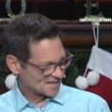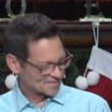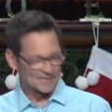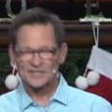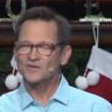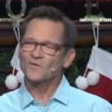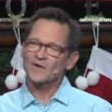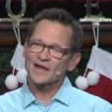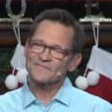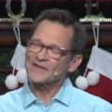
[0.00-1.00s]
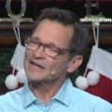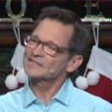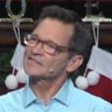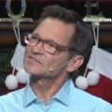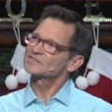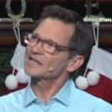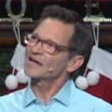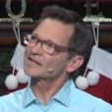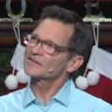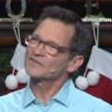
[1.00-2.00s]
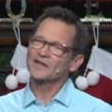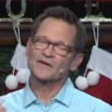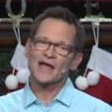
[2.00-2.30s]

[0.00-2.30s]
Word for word: But you know what I find is that they're